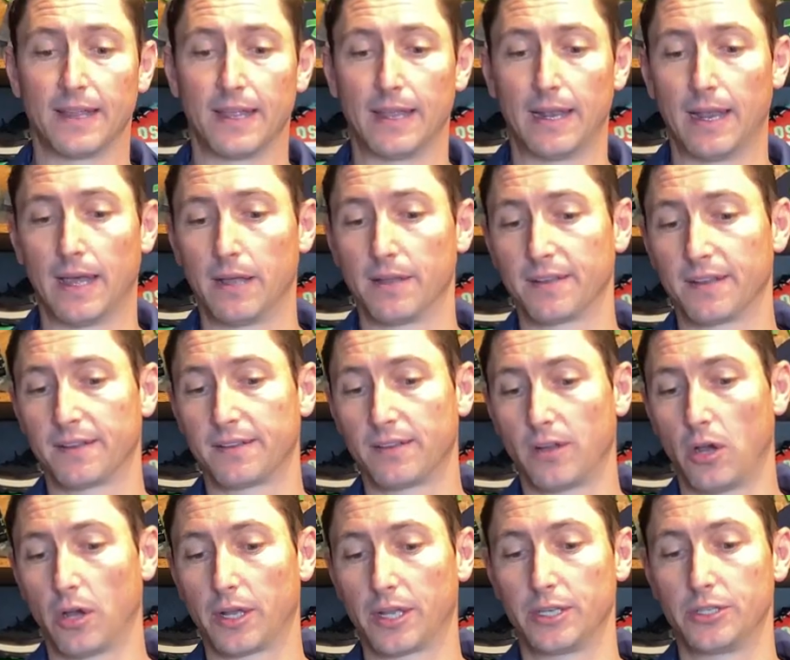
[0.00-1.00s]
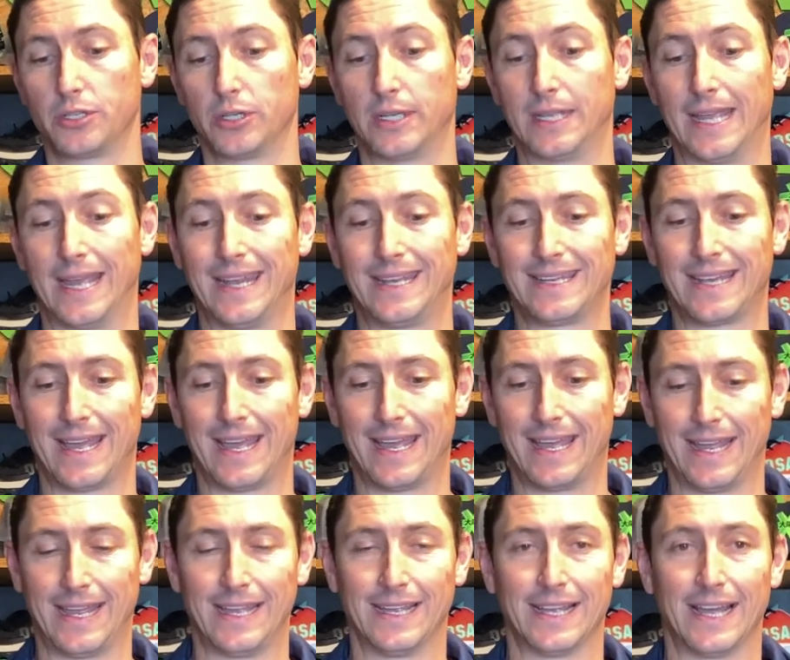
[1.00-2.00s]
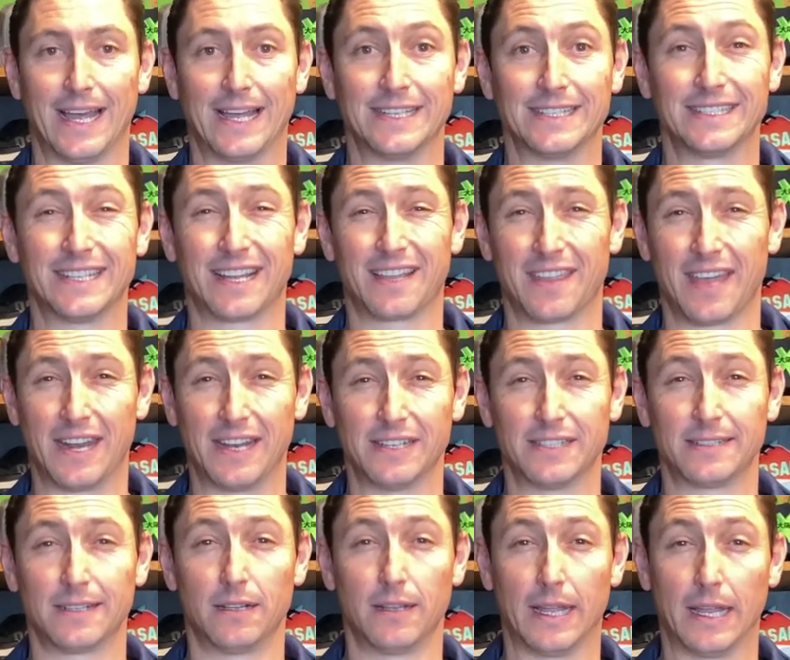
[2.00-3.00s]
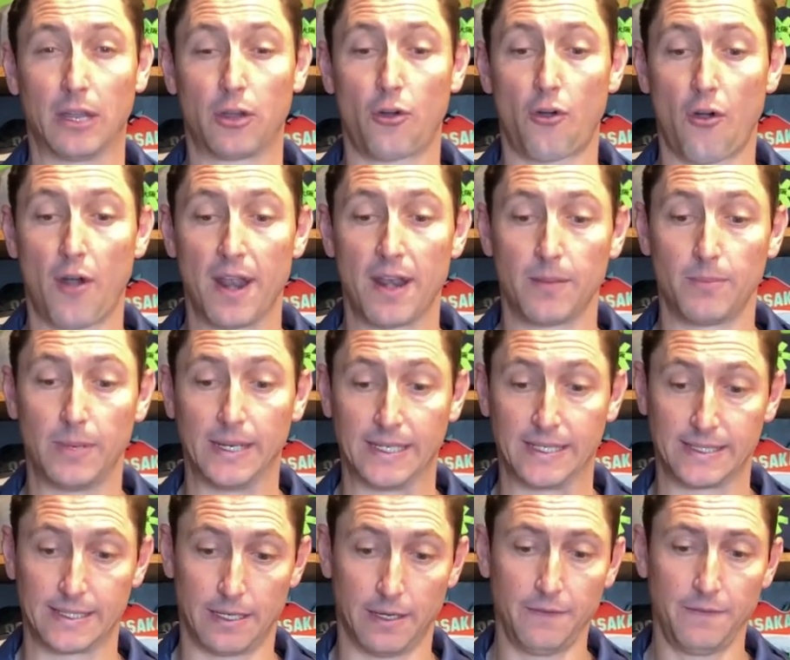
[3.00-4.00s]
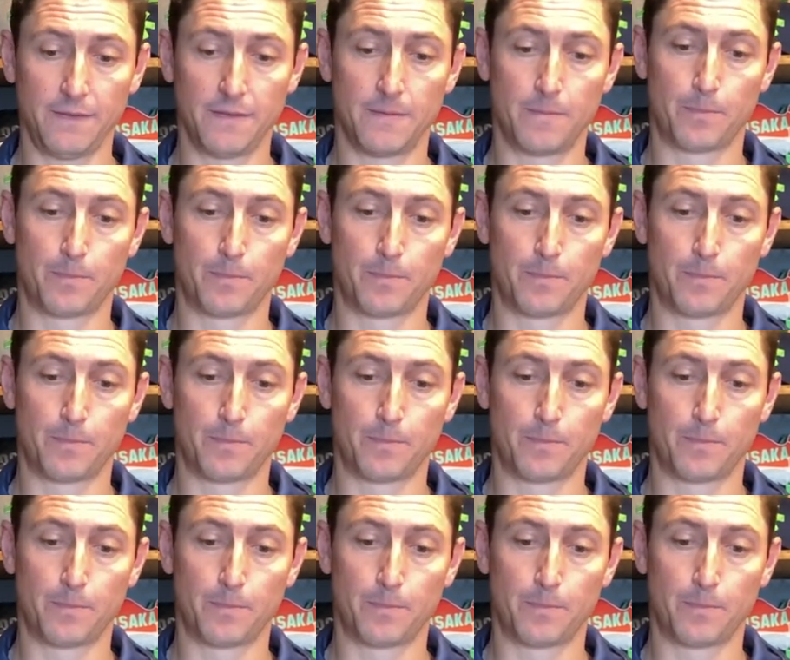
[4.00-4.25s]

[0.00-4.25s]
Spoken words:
Osaka to get a stick that is still incredibly stiff,